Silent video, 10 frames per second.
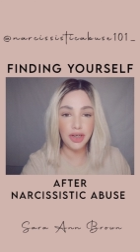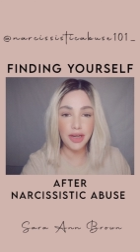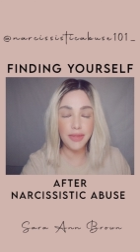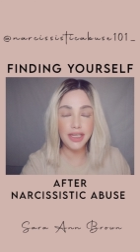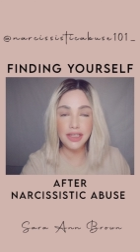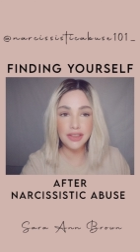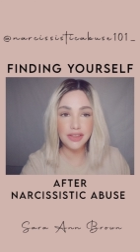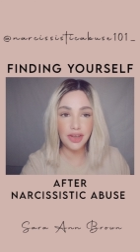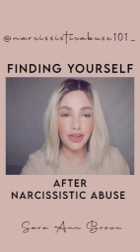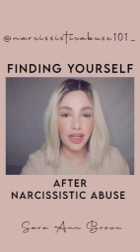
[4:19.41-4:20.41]
or I'm making this
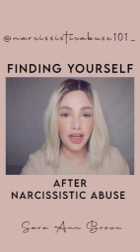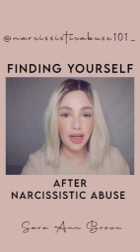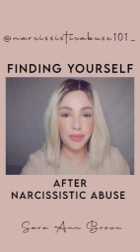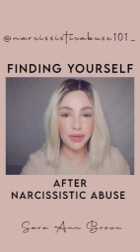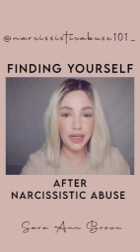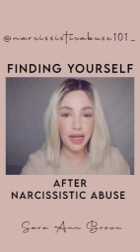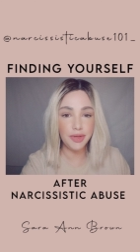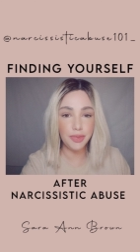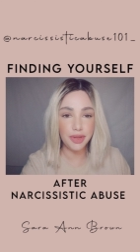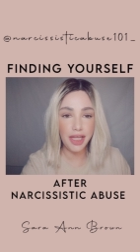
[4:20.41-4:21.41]
all up and I'm
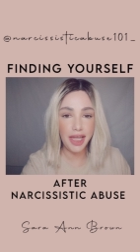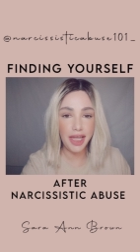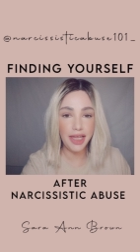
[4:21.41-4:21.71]
to blame.